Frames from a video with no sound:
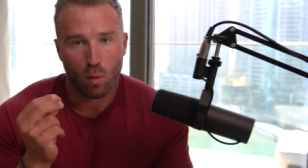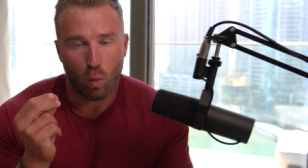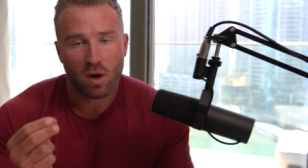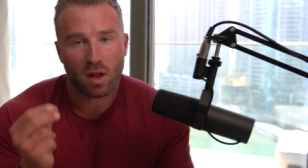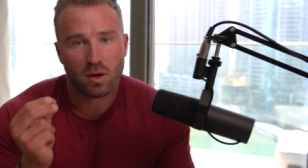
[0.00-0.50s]

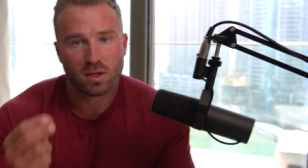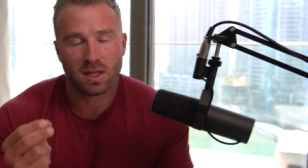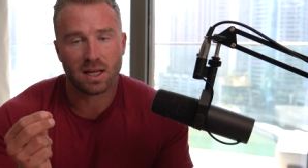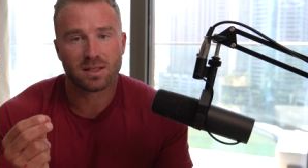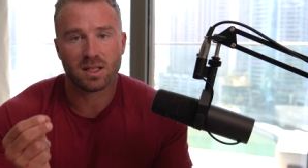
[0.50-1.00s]
What are those
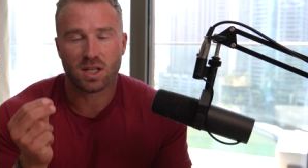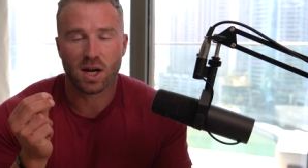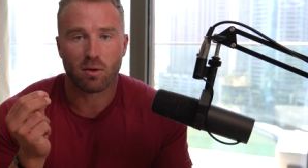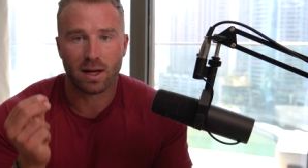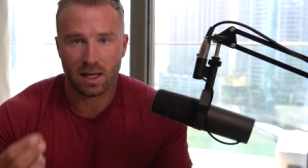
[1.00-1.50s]
things that
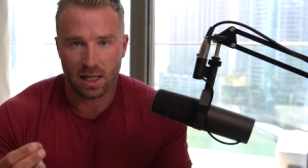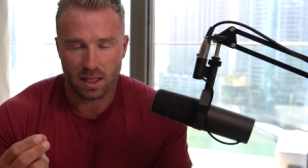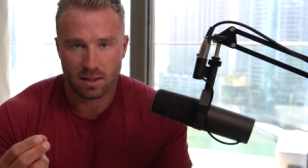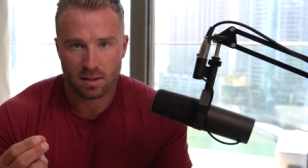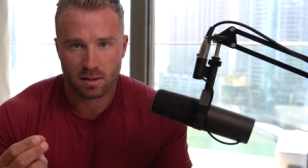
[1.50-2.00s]
generate
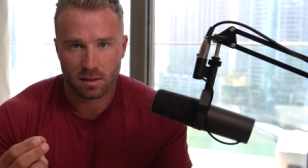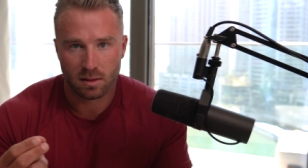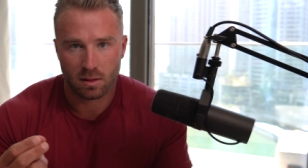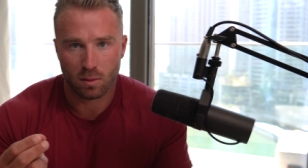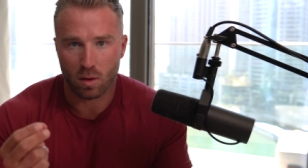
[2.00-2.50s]
leads?
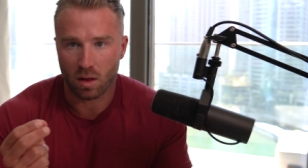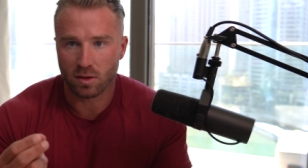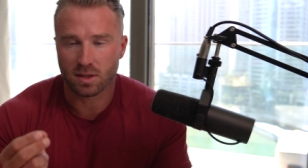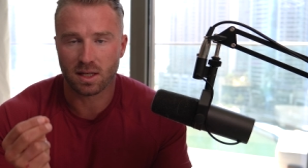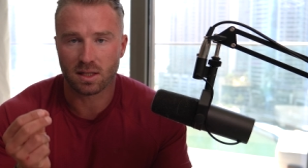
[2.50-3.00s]
What are
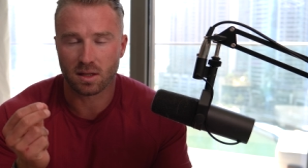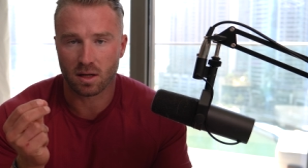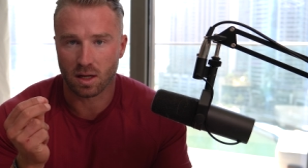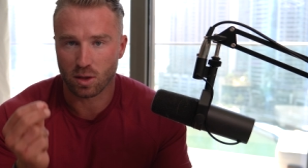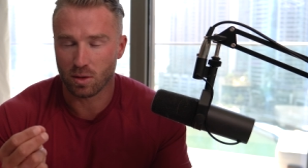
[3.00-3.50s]
those things that
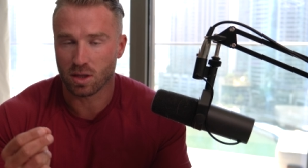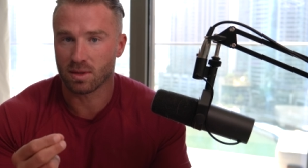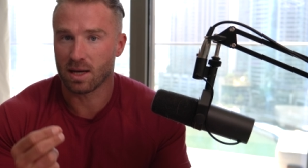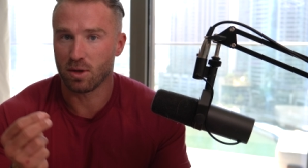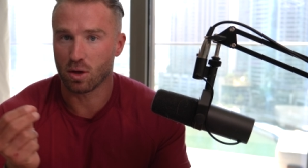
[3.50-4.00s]
are going to do in
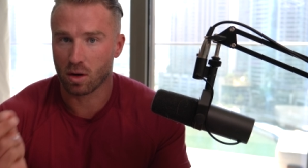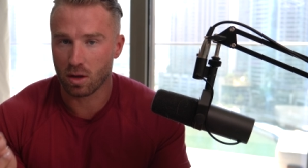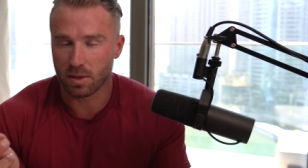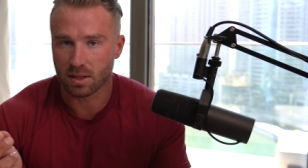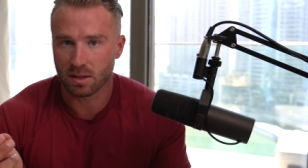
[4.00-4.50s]
terms of helping you grow
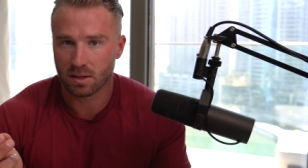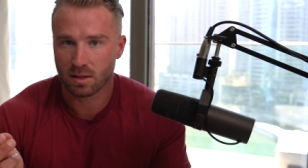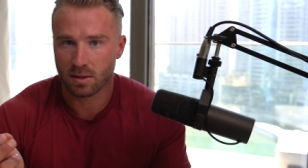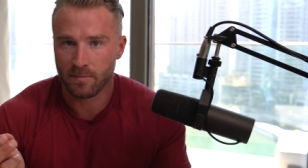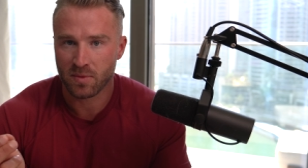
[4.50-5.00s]
your
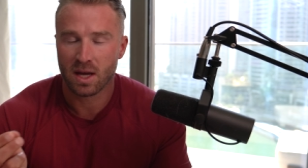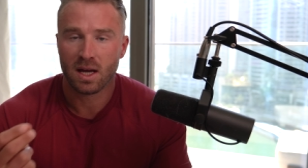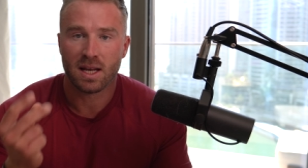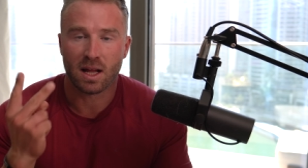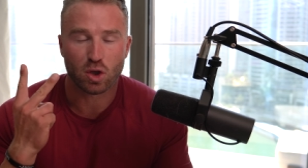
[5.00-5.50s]
business?
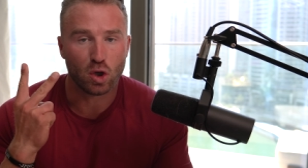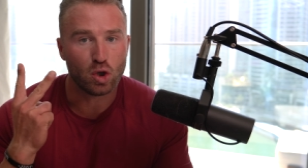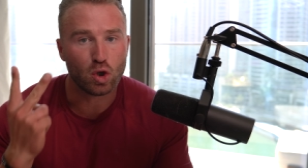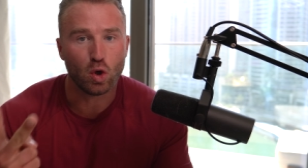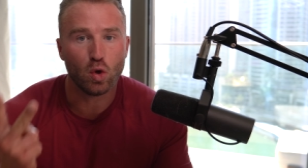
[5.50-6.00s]
Now, there's only
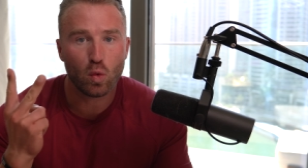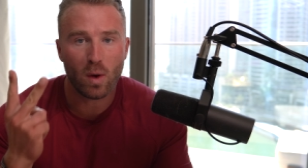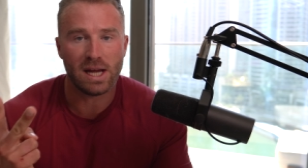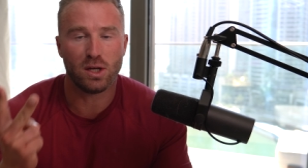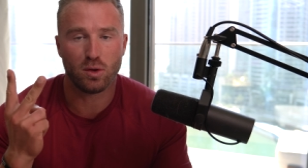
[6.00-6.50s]
two
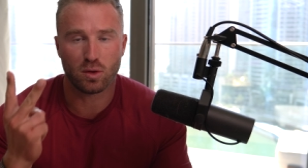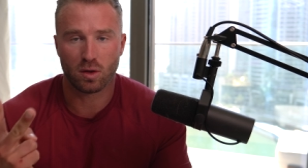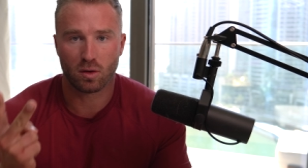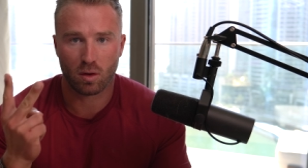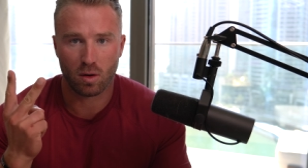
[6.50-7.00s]
ways you
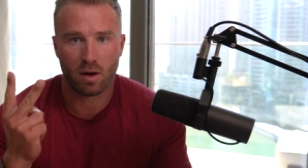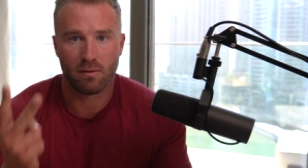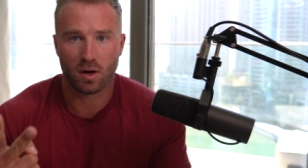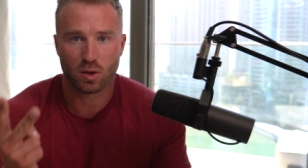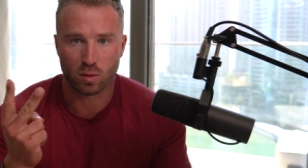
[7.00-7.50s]
can grow a
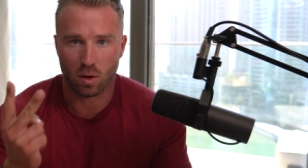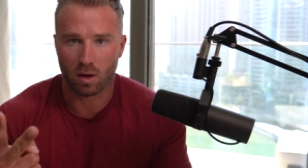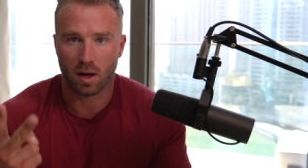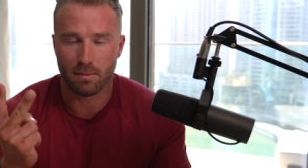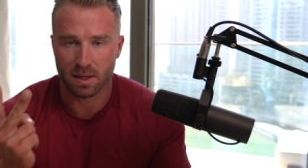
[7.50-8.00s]
virtual
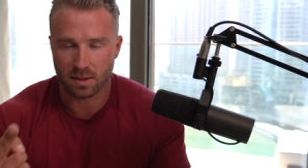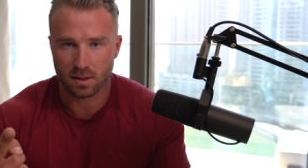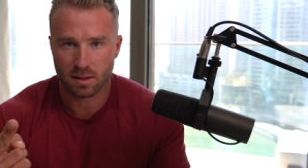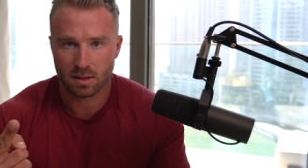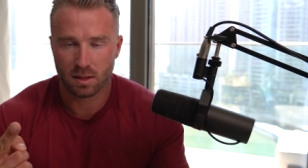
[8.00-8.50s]
online
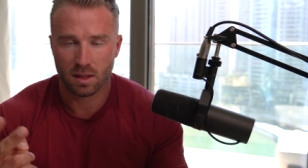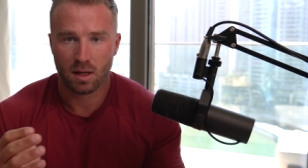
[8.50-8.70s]
business